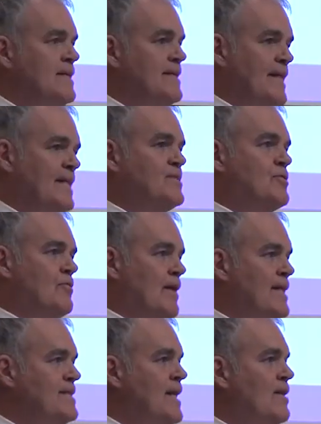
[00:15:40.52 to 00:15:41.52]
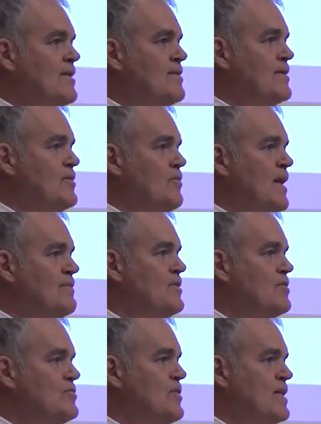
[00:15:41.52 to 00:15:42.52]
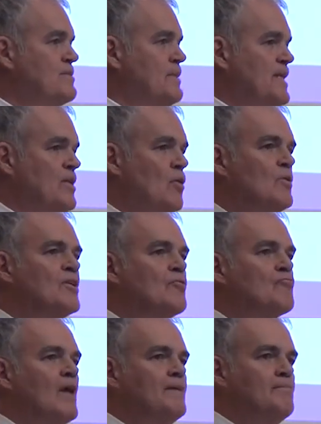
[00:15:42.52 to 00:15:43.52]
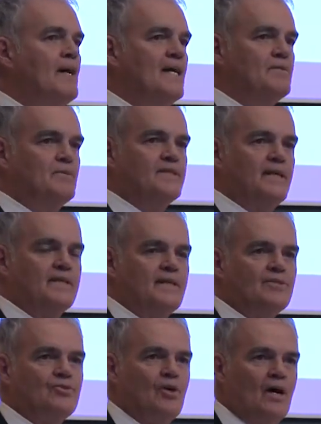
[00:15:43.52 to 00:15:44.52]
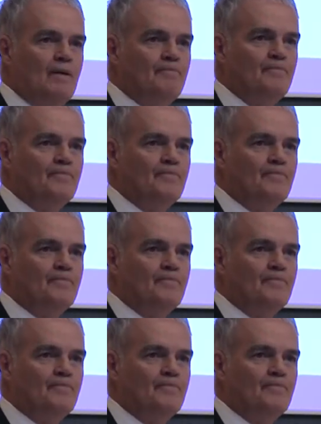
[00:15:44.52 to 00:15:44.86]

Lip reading: that's great. Now I think you have no judgment. No one in their right mind would take that job.